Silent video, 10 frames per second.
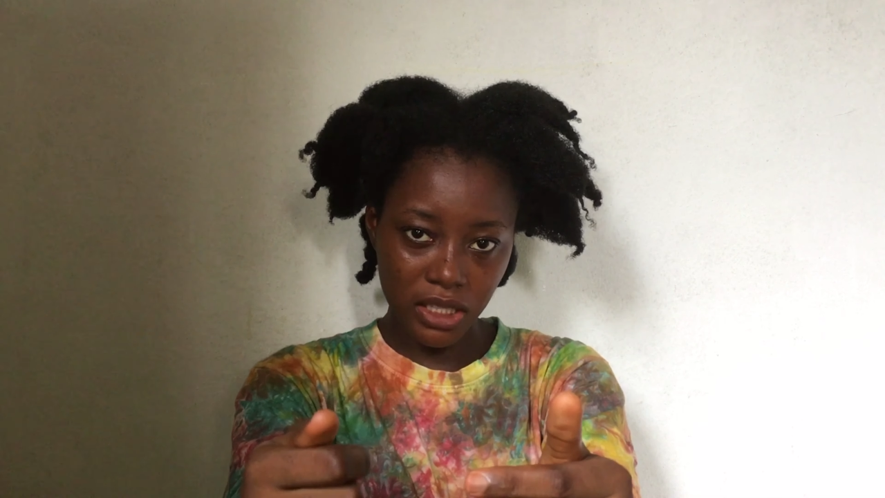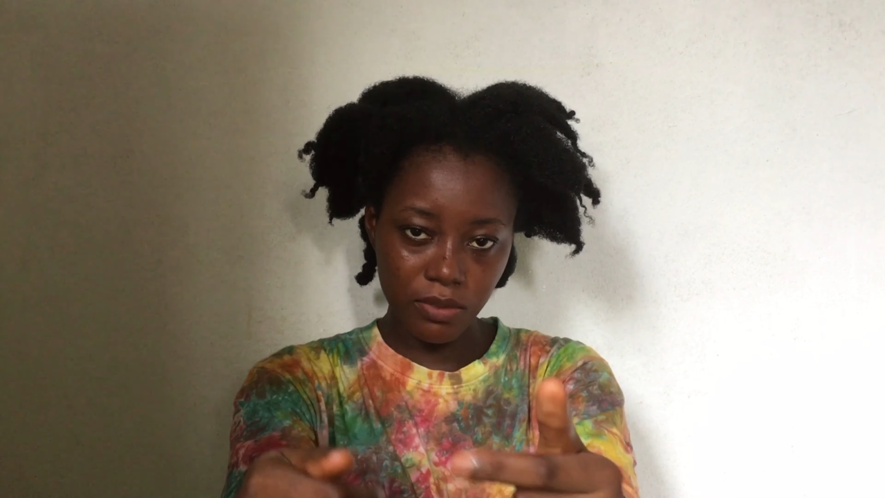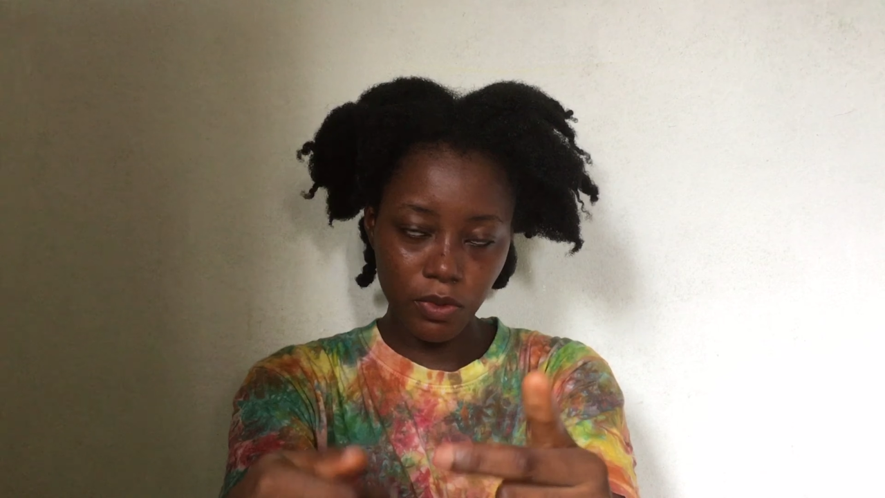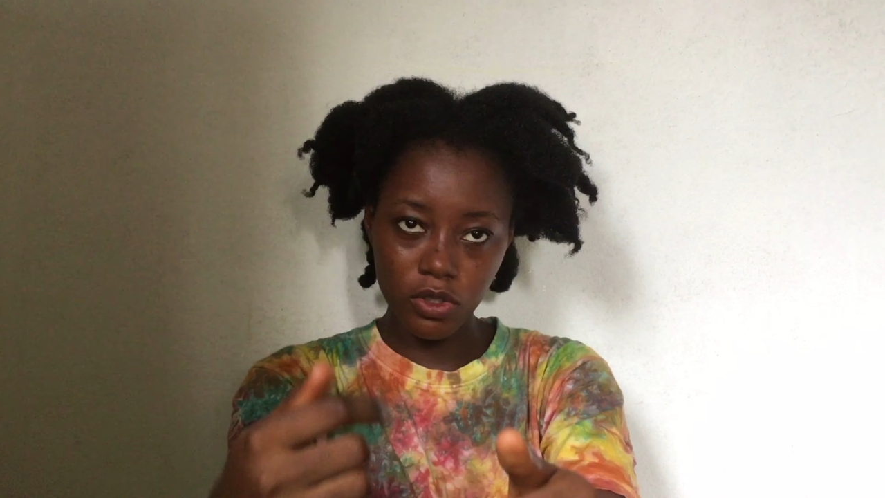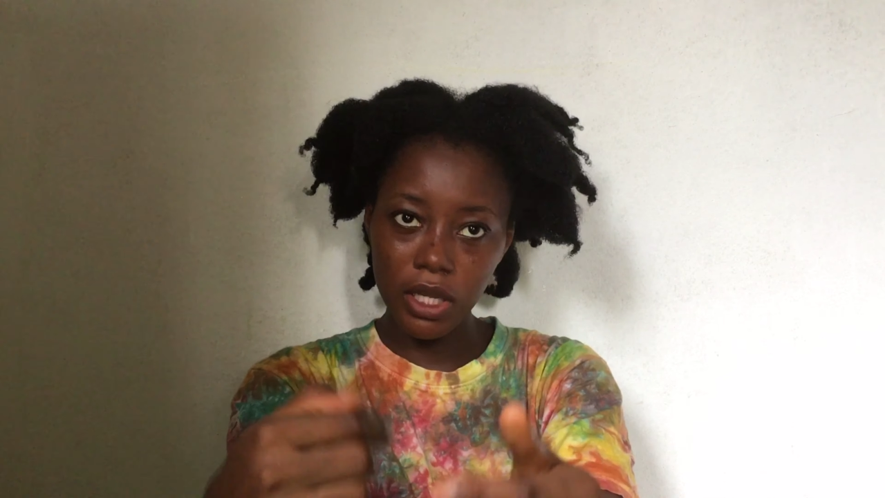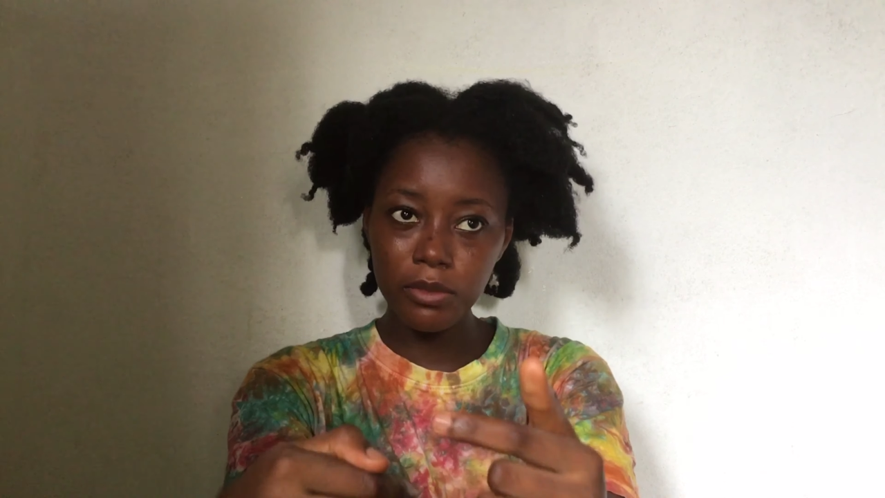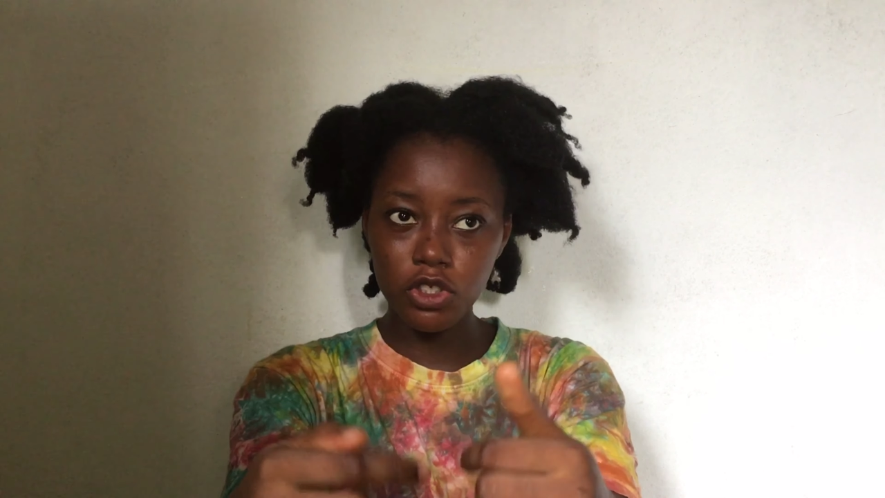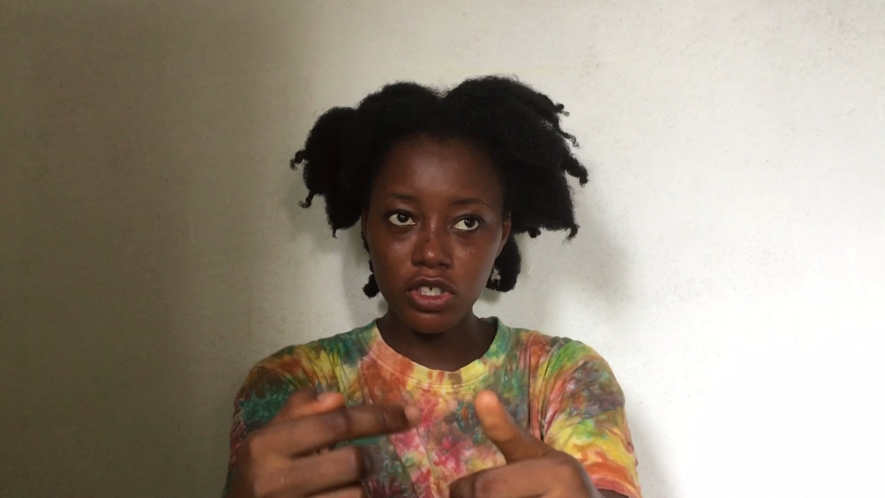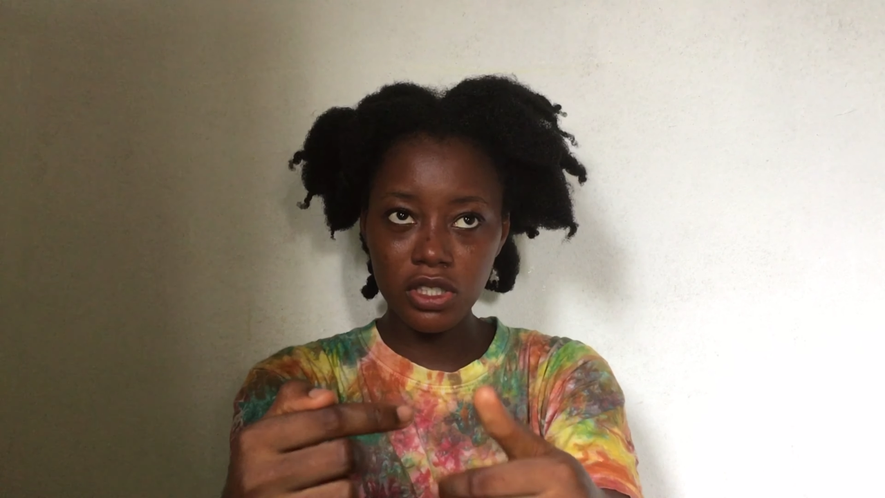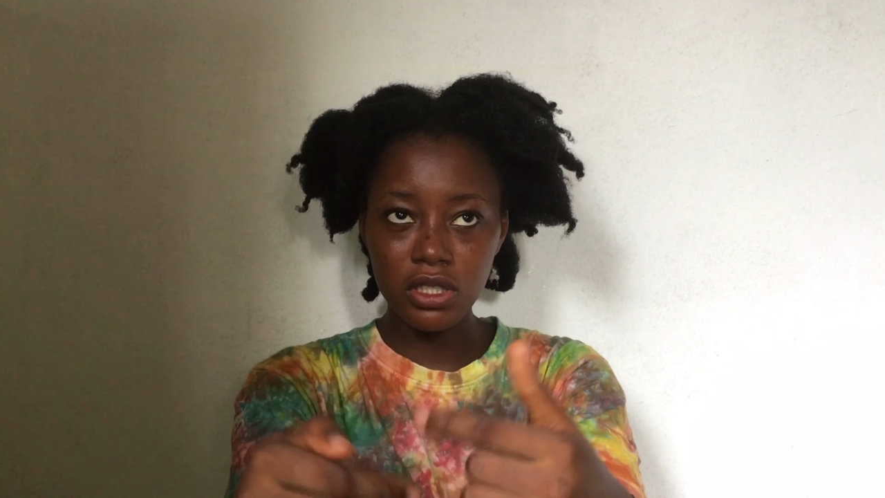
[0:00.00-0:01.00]
but let me
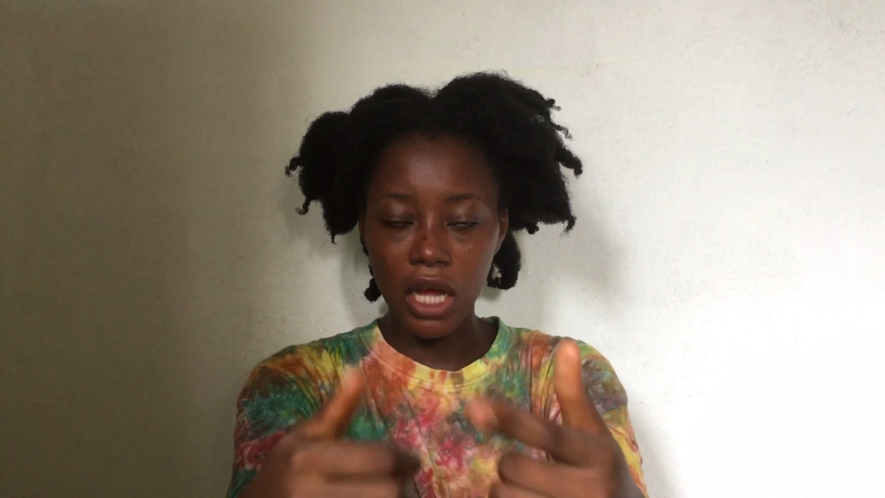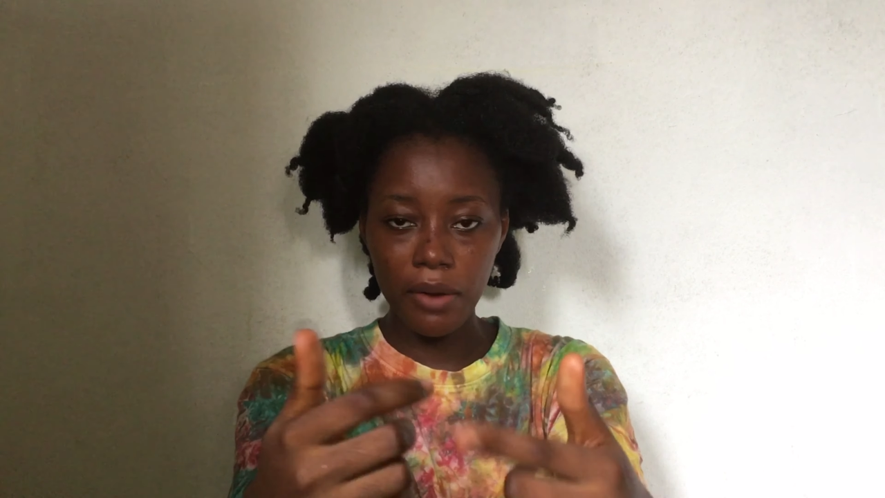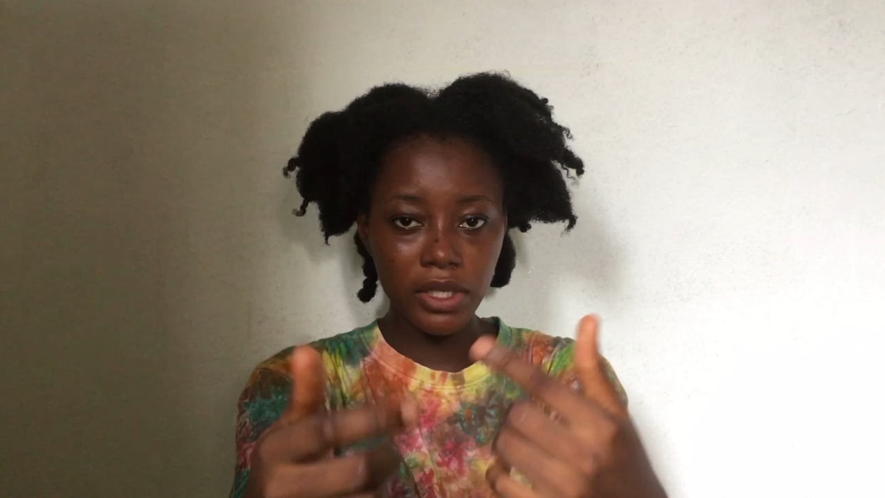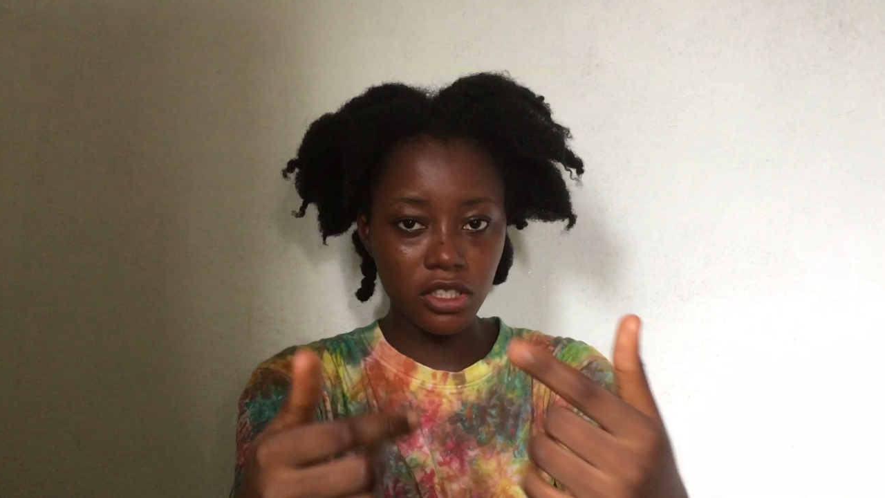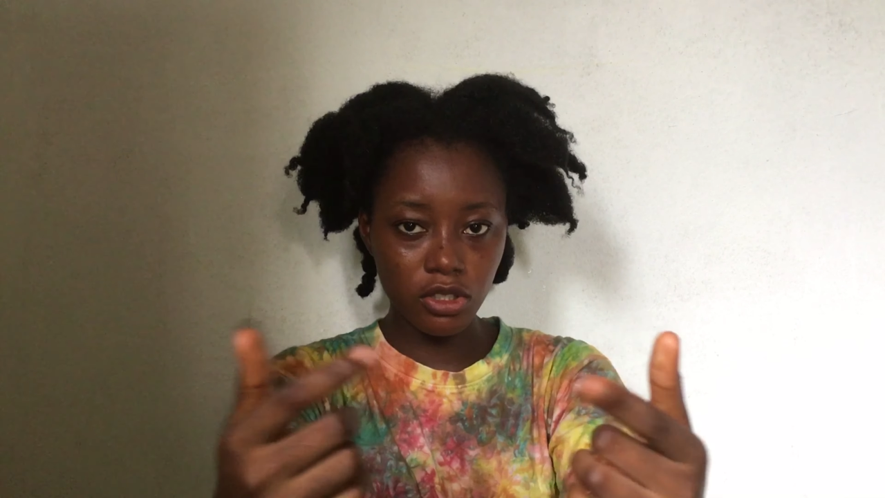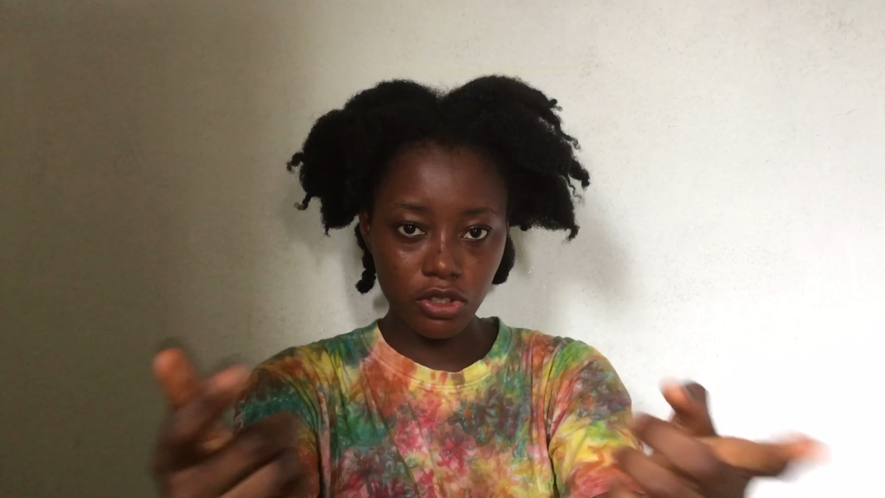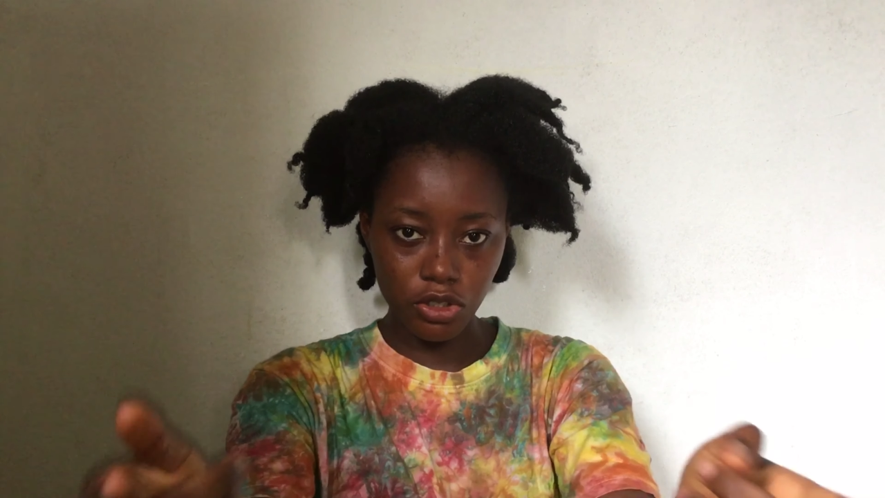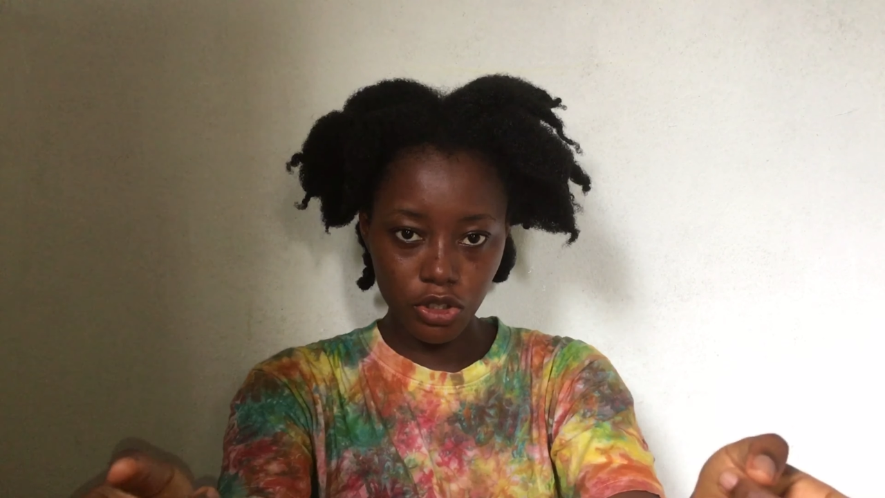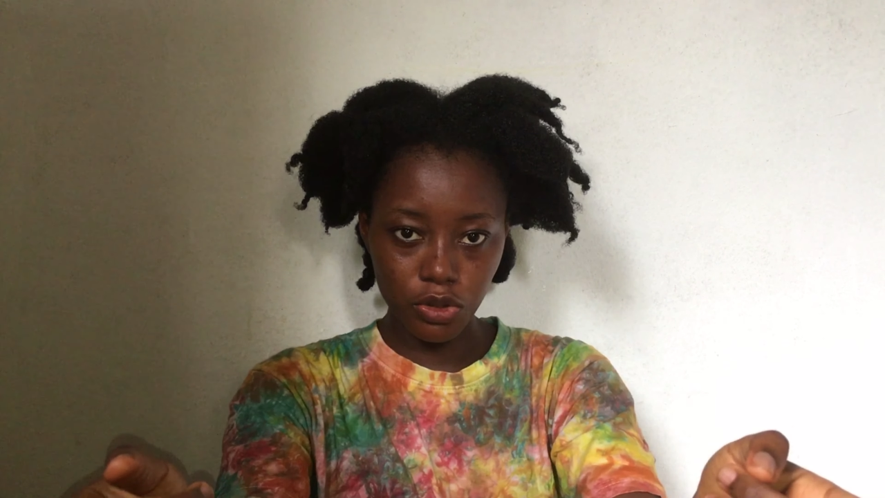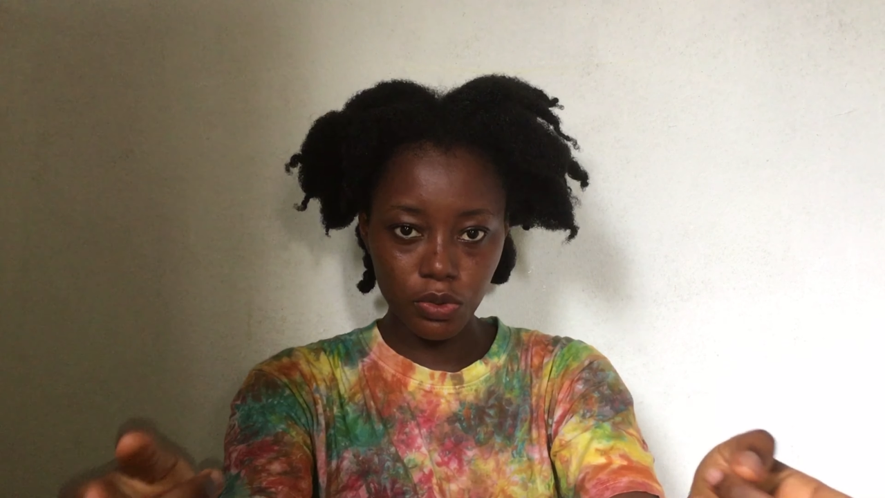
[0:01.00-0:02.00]
just narrate it to you.